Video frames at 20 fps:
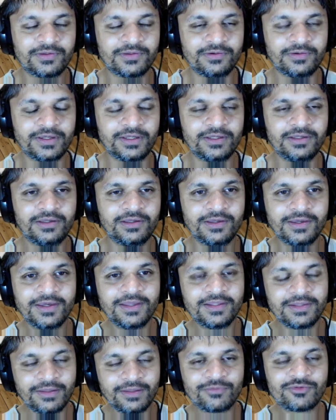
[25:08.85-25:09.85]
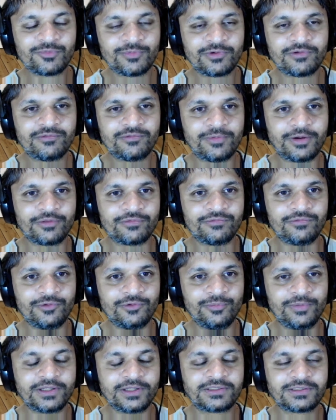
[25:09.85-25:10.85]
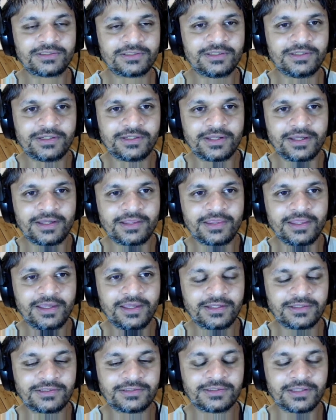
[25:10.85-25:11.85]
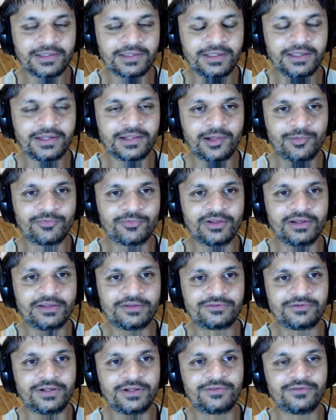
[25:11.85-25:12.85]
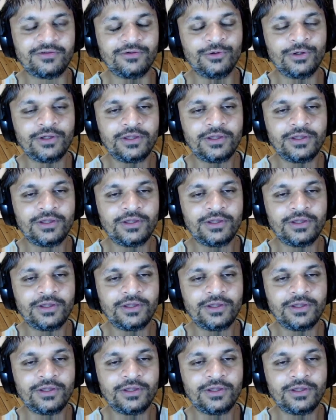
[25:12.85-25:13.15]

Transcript: Okay, that was a bit of a mouthful, but I think it helps illustrate. So,